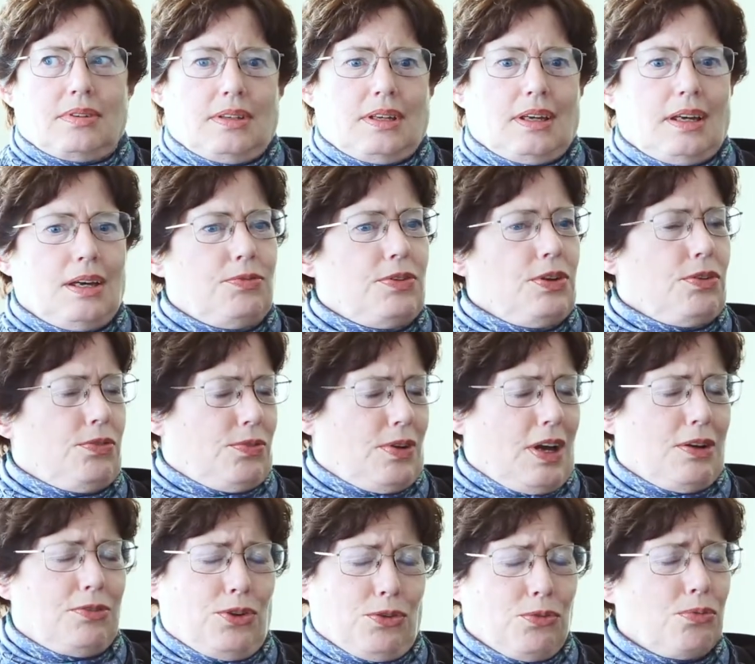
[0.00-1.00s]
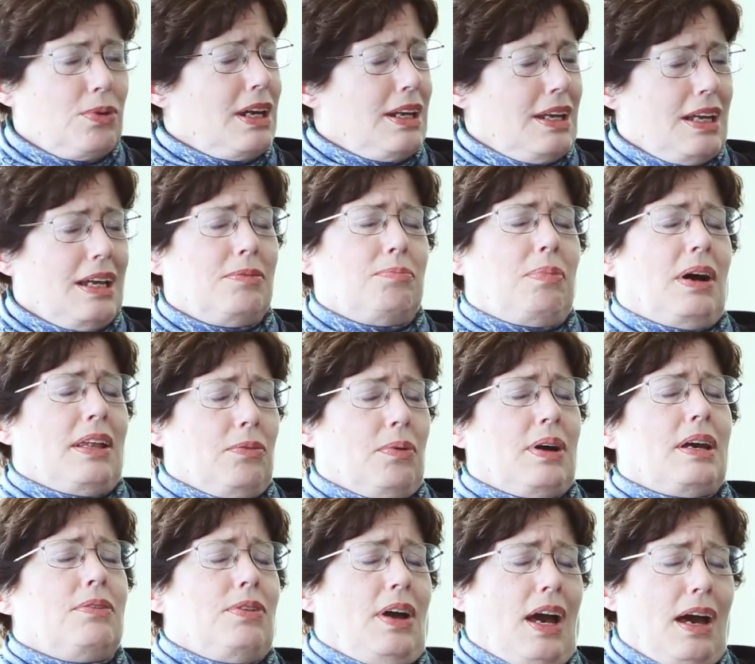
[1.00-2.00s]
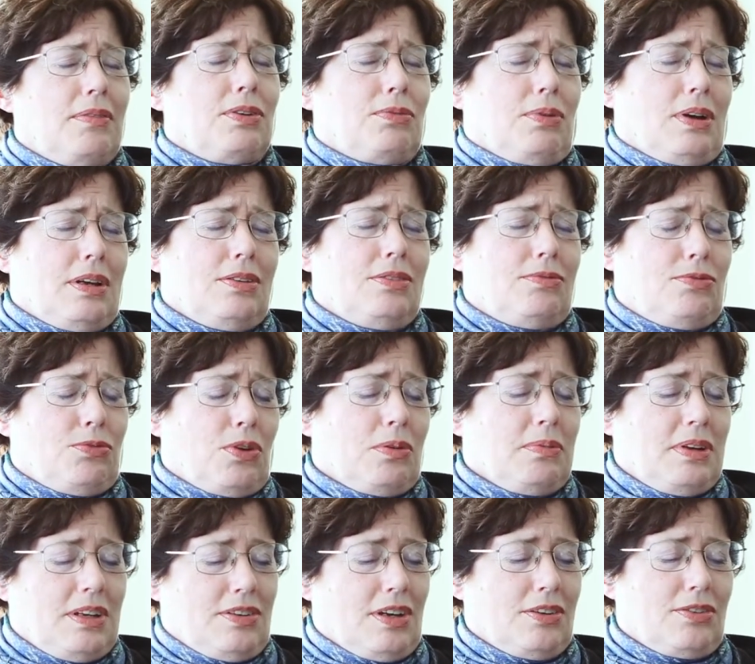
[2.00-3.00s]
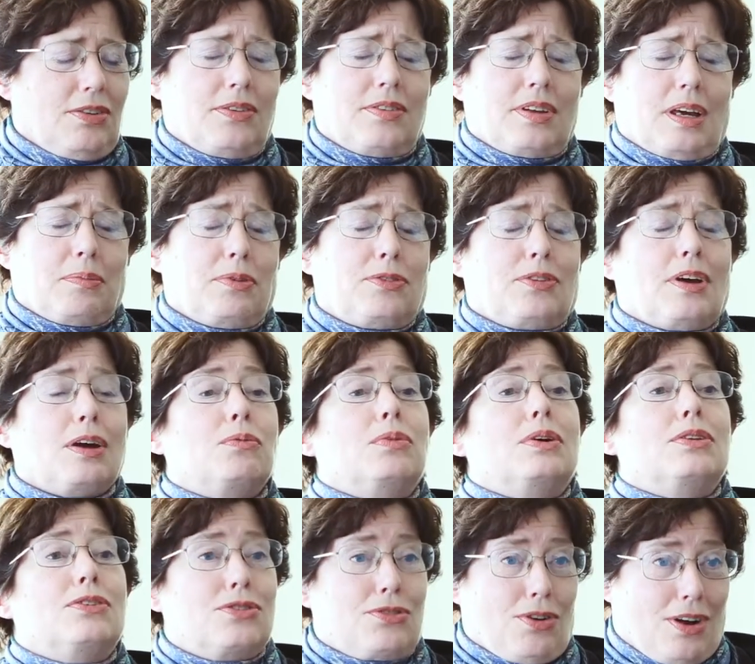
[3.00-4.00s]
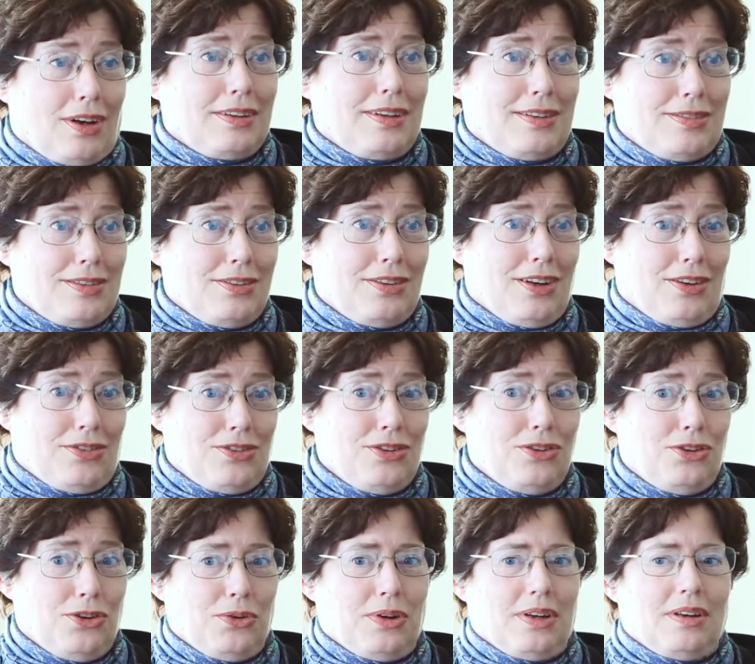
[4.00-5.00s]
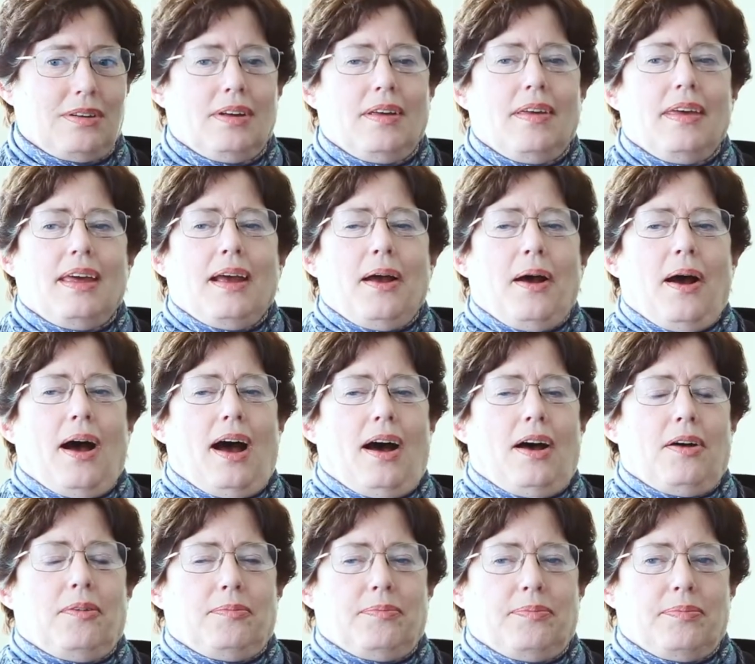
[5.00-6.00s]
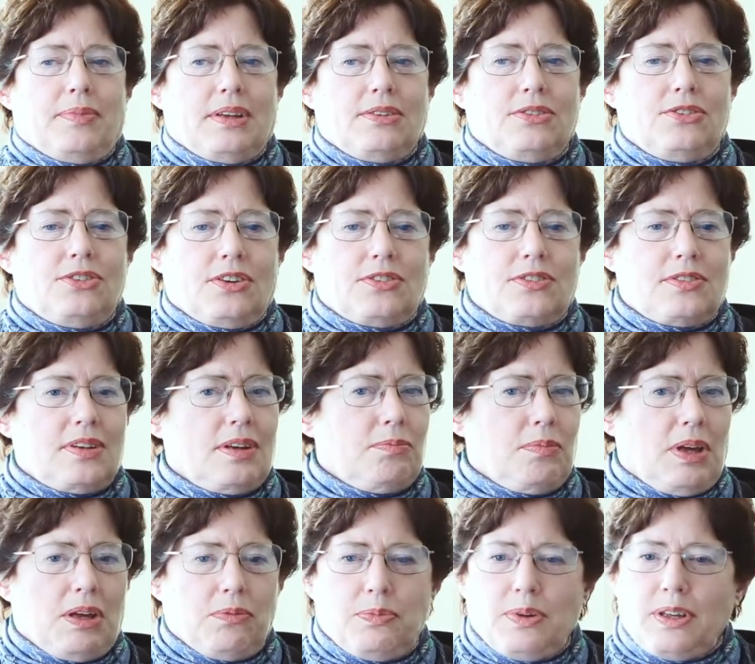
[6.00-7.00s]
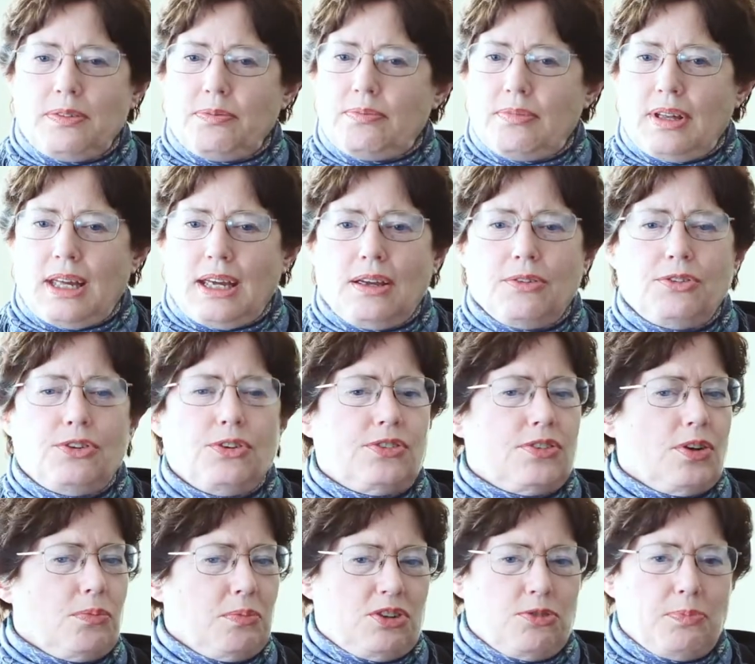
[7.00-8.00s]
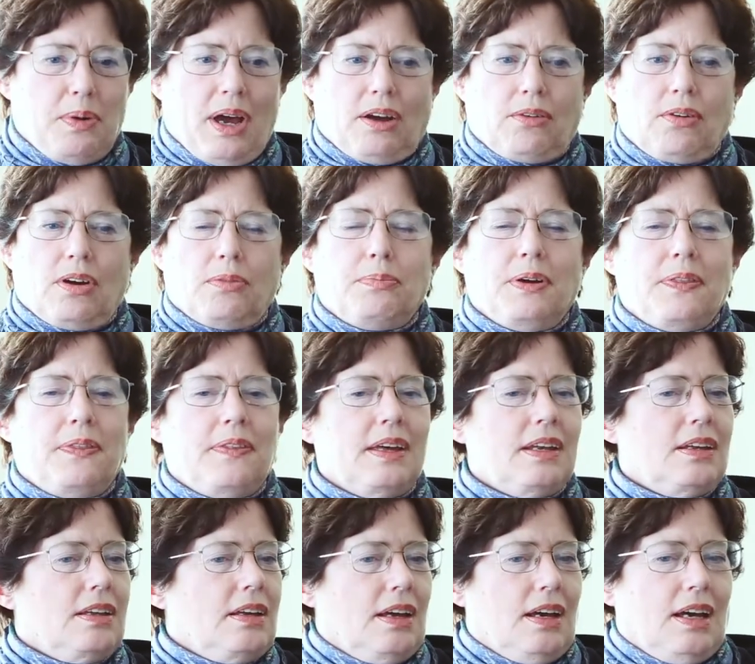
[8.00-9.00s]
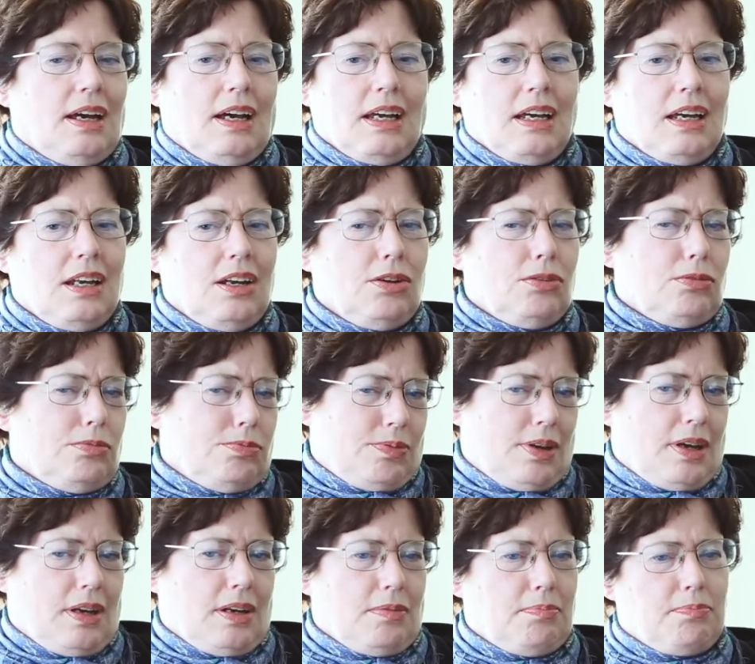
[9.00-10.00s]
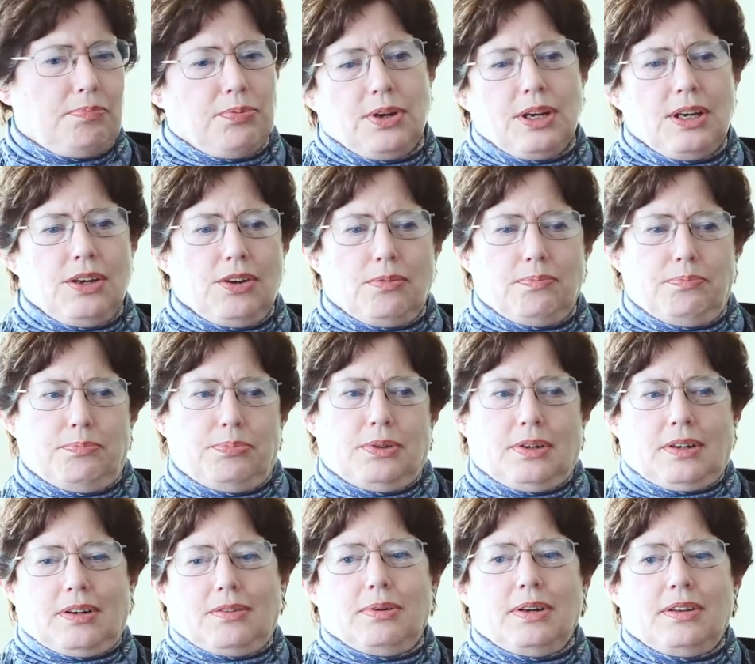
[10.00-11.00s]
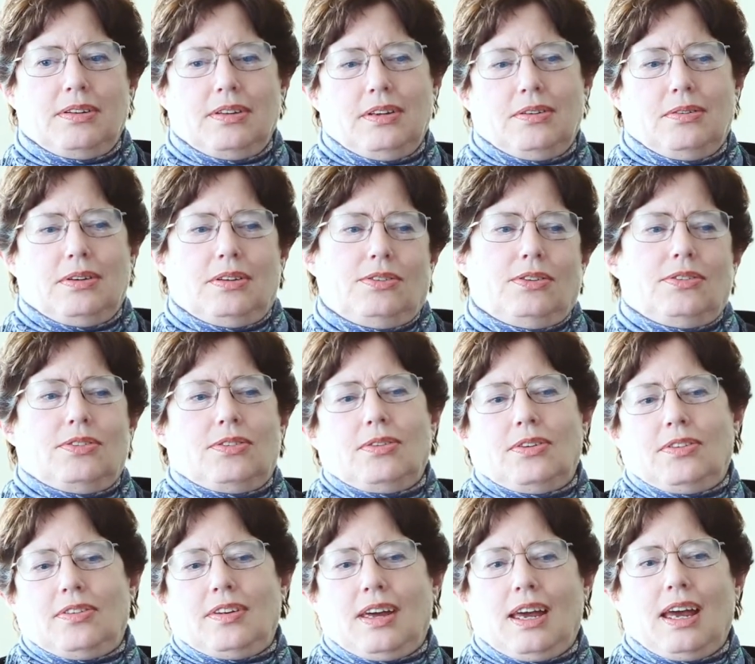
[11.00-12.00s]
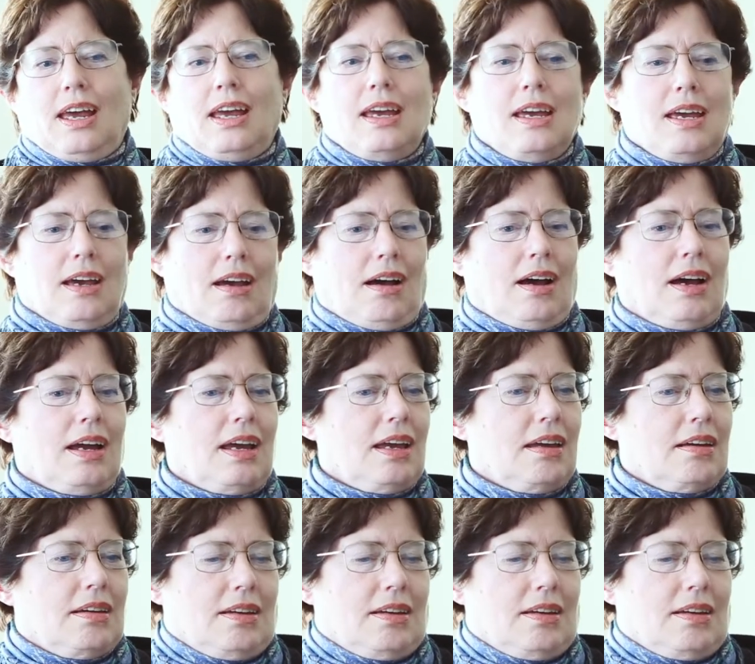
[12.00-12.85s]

if you're reading, by the way, if you haven't read Forming Intentional Disciples, I would strongly suggest you do it. It gives you so much background, but then, you know, kind of bring your book with you and just sort of say, hey, I